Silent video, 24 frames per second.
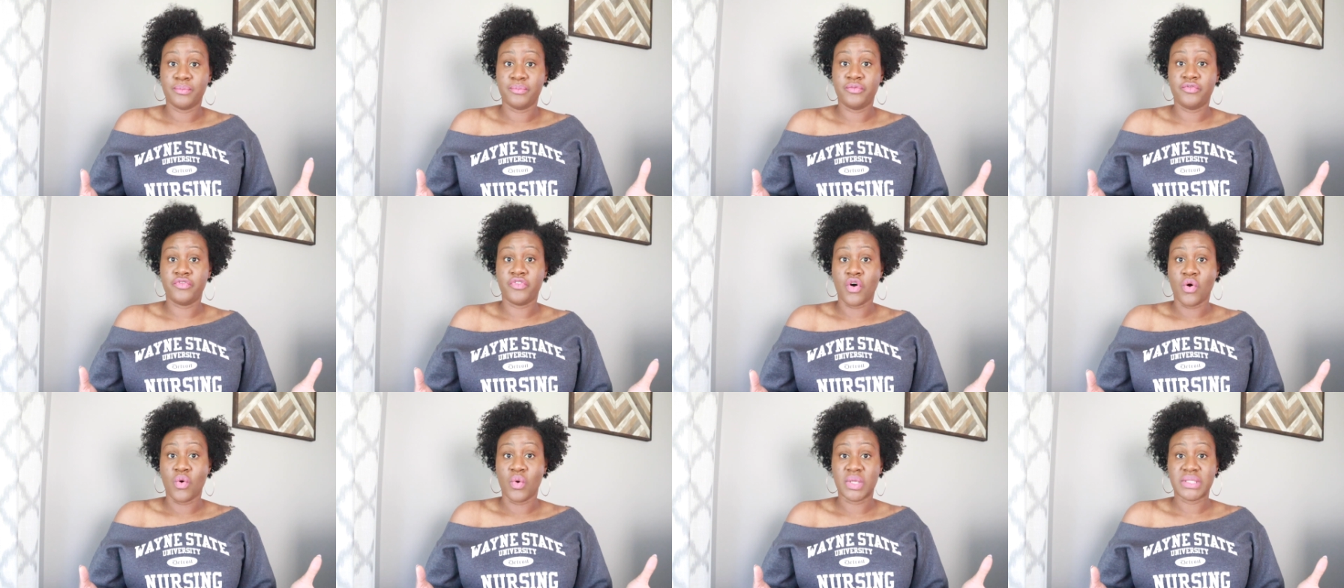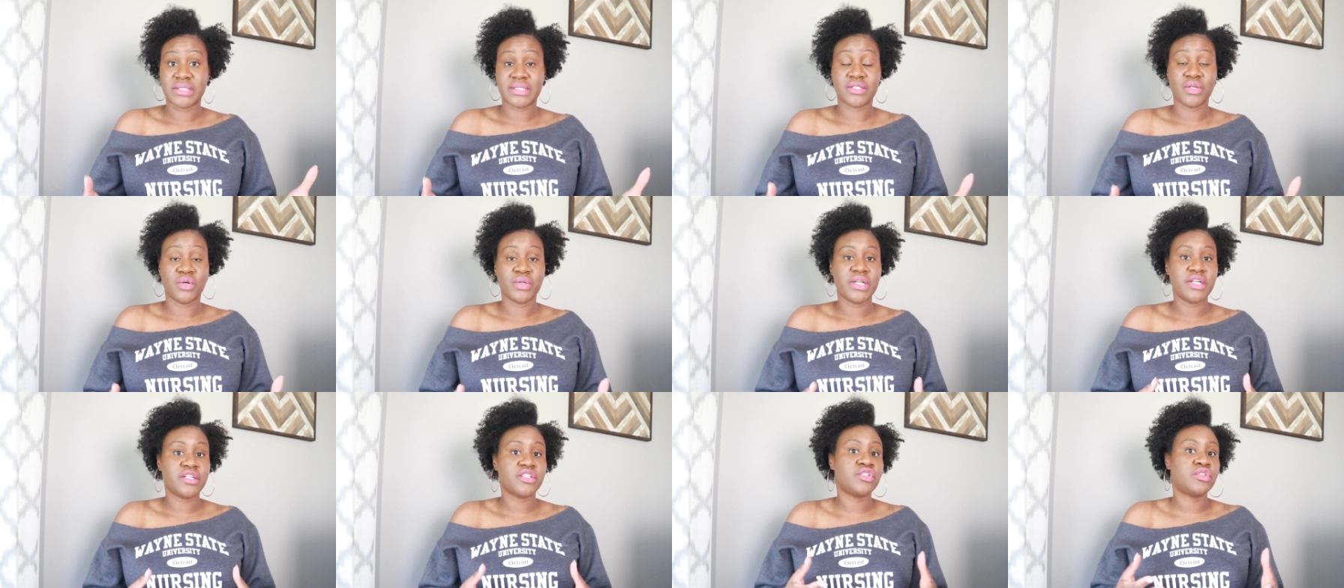folks
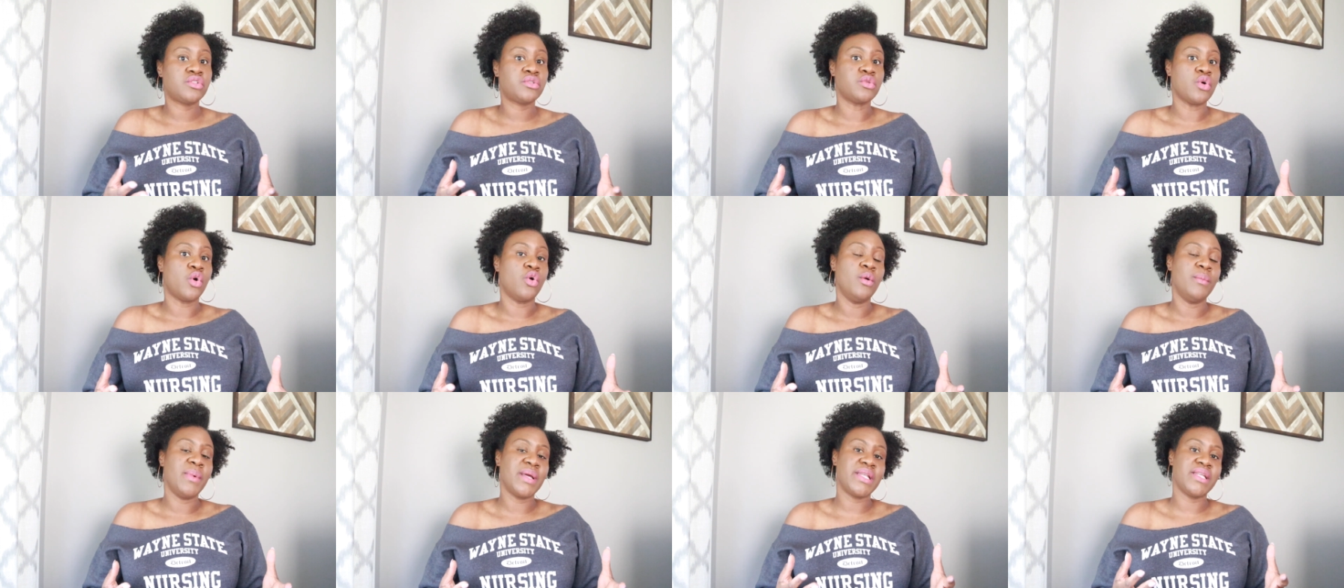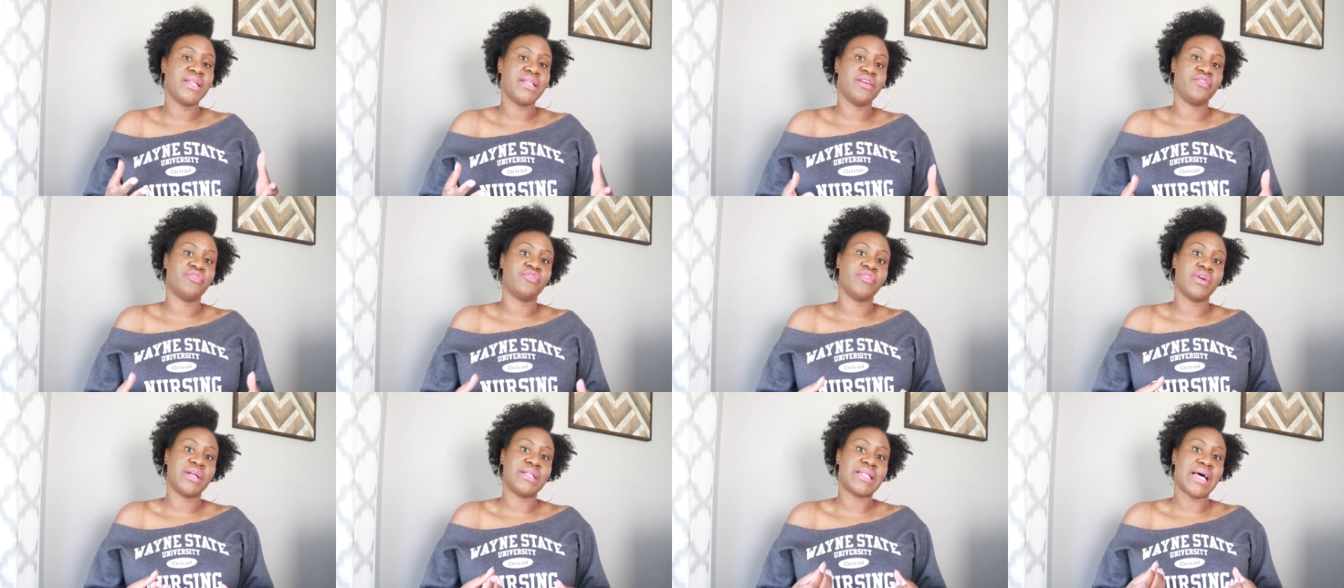so there's so many
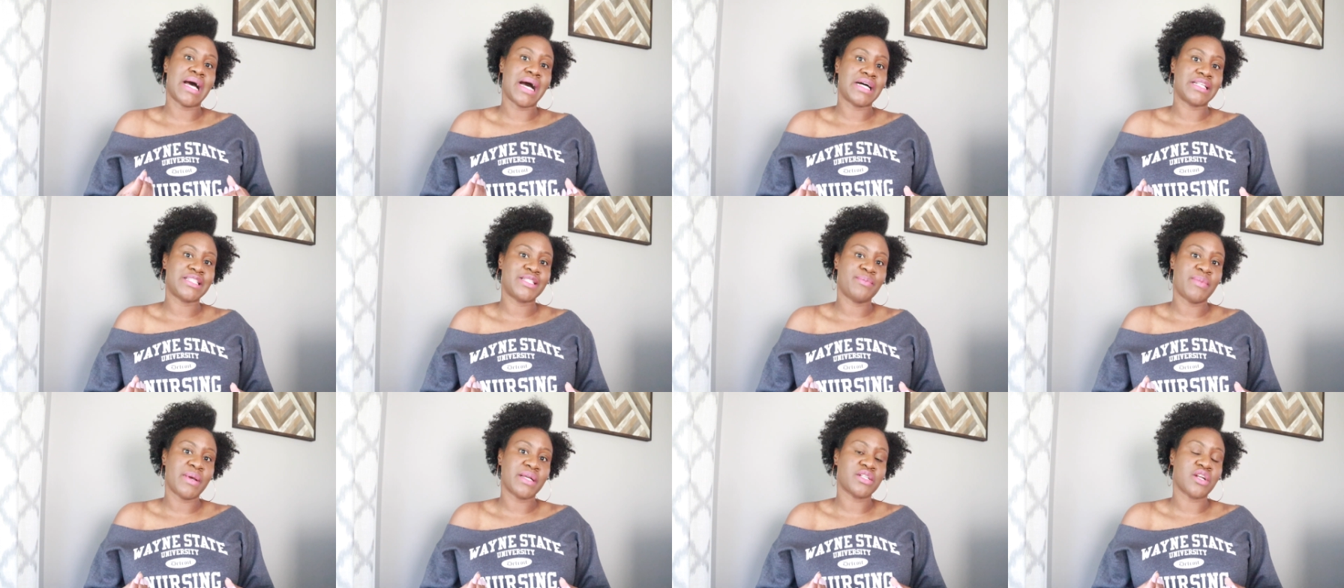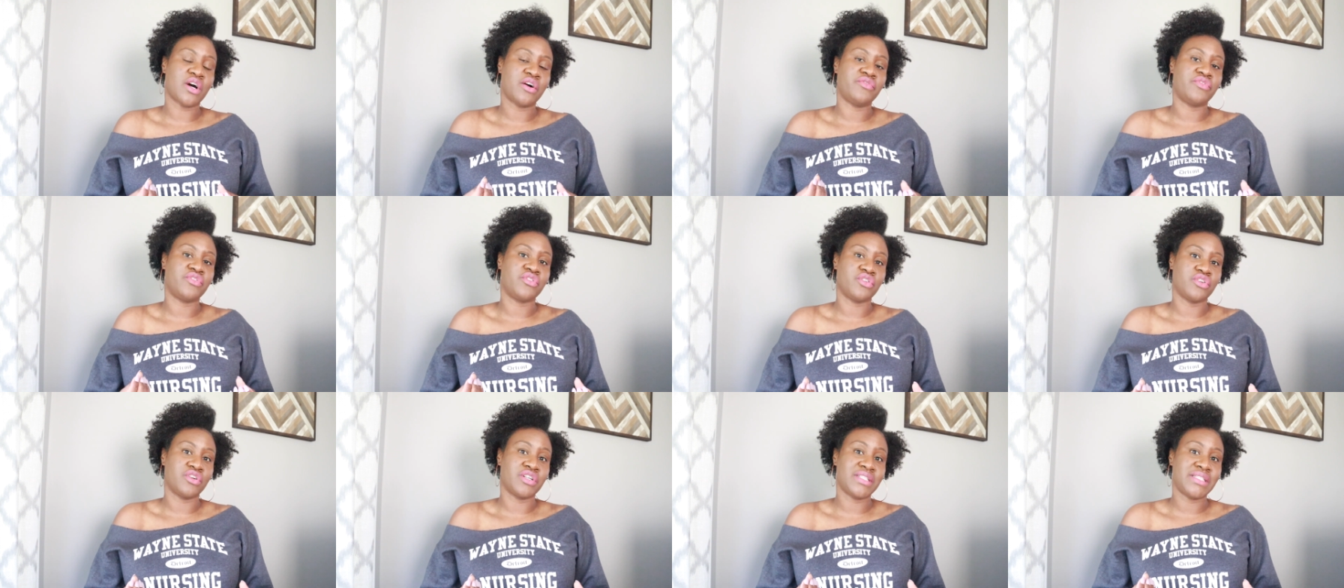different aspects of
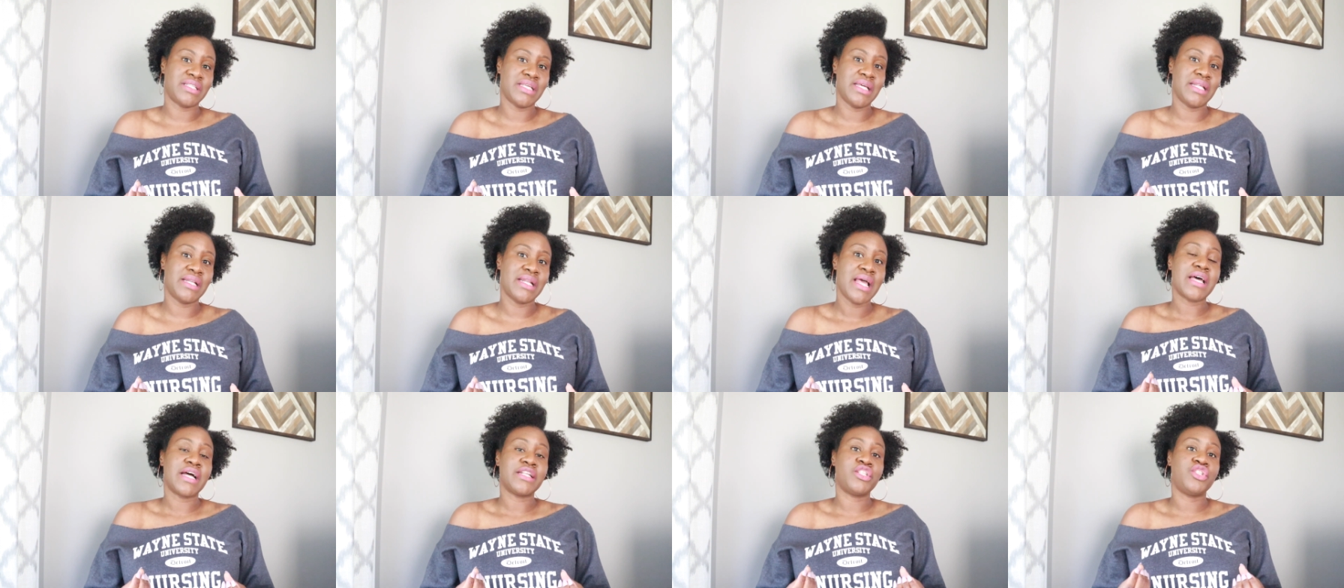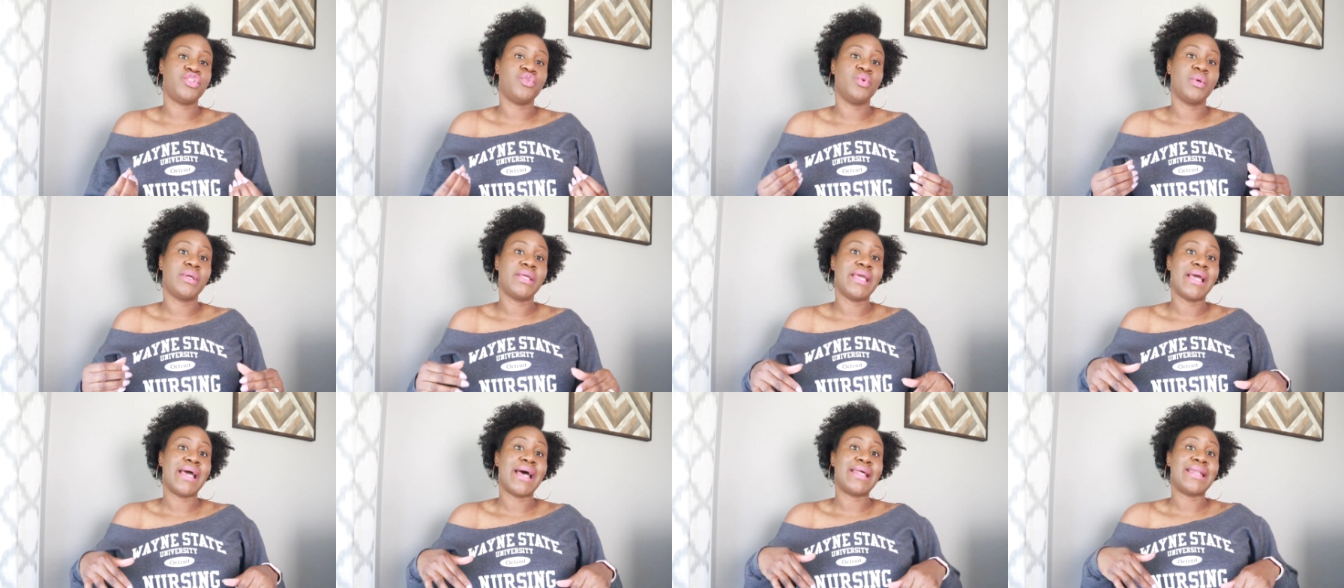nursing that you
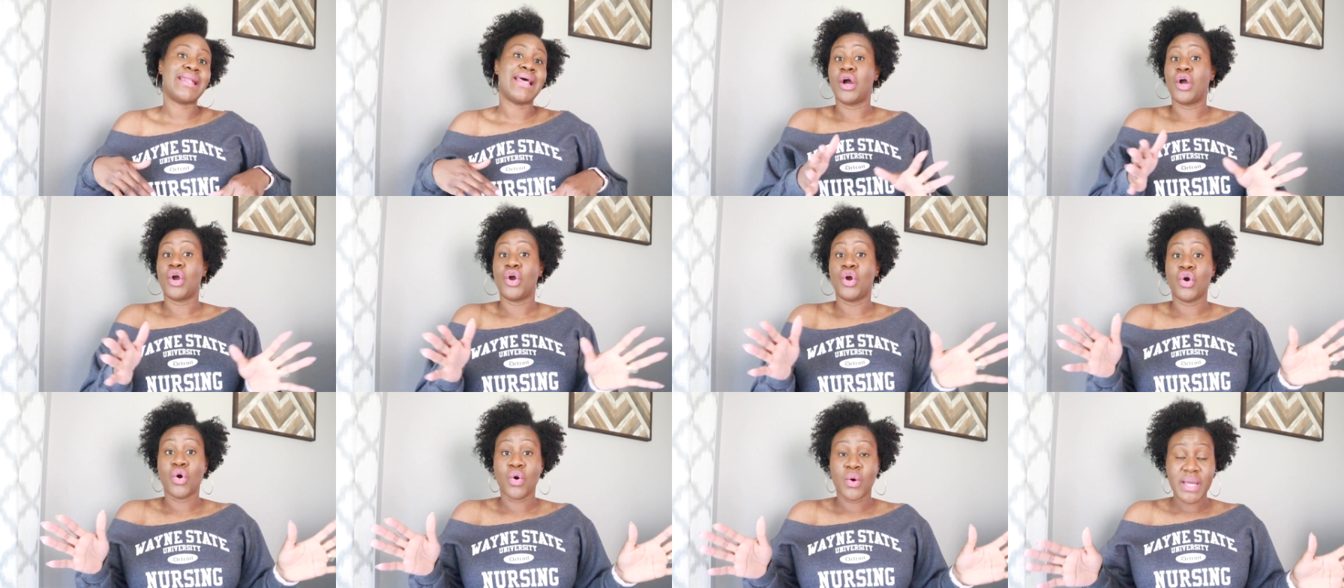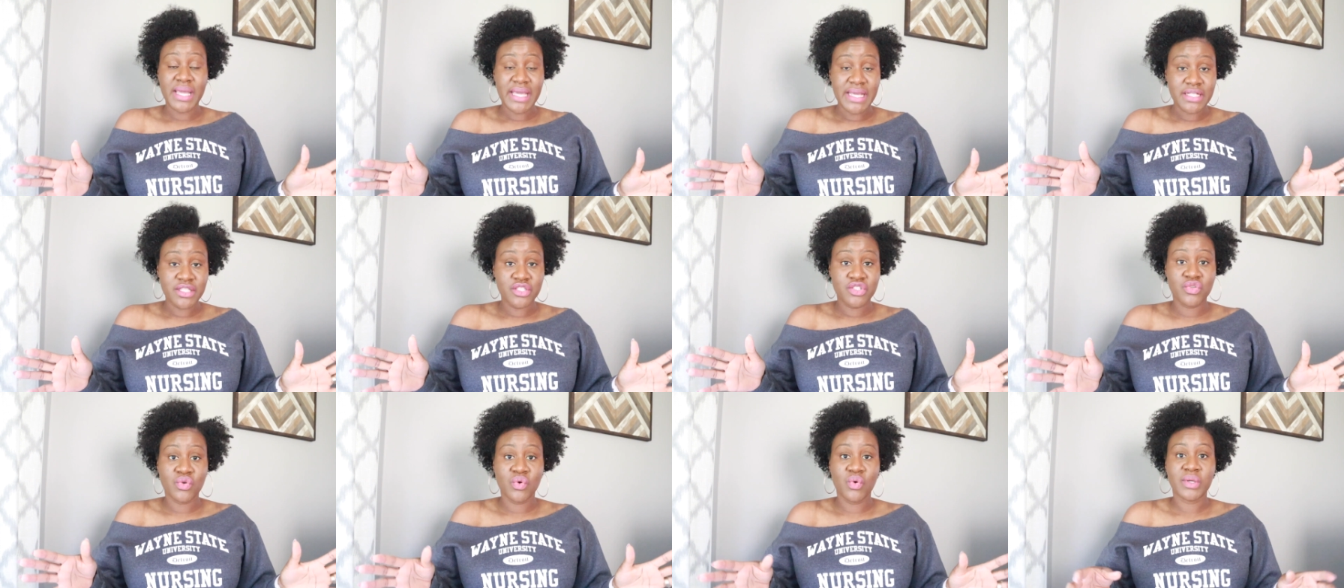can go
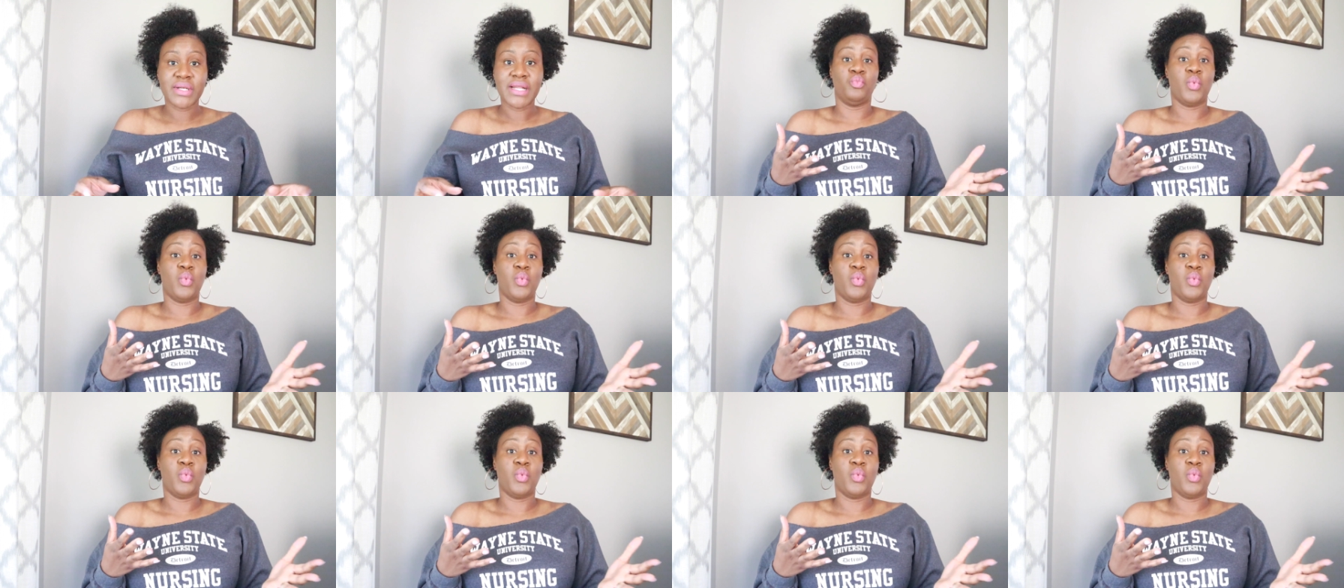into